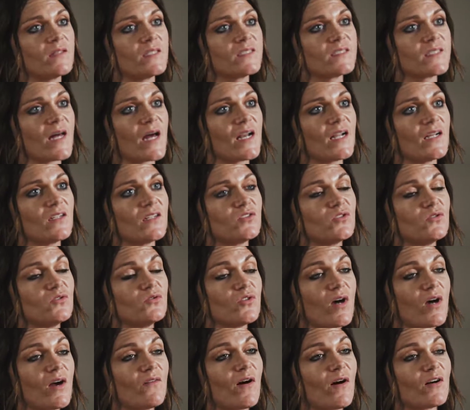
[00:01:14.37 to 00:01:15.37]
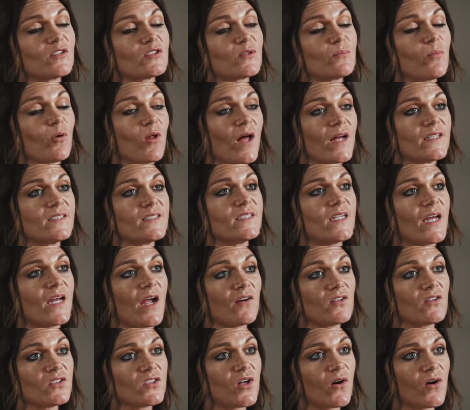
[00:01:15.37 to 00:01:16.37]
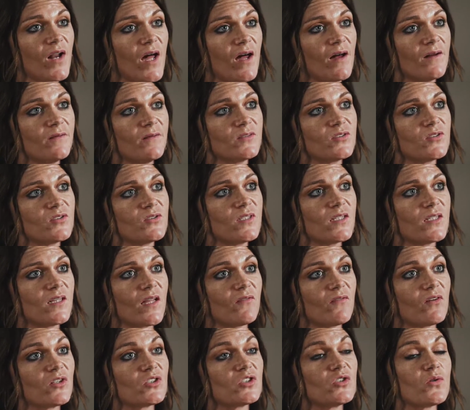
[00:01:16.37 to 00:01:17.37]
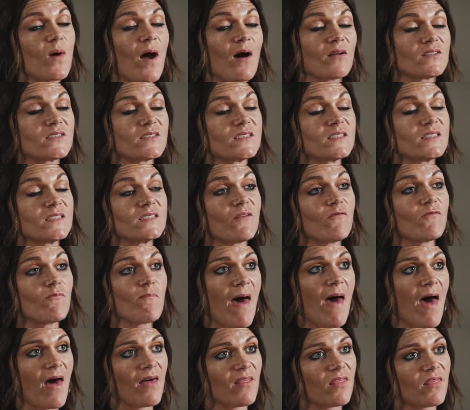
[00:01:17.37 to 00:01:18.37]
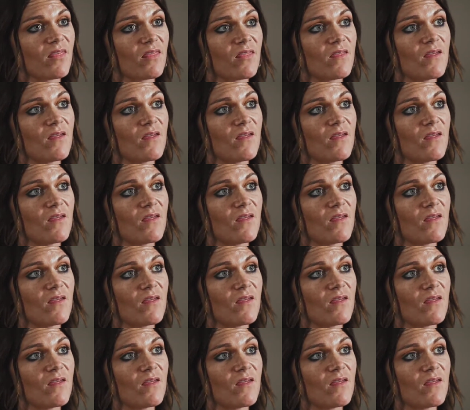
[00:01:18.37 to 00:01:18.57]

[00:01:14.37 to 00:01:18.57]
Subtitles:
decided to drive out to Bullhead City, Arizona to deliver 2 ounces of meth.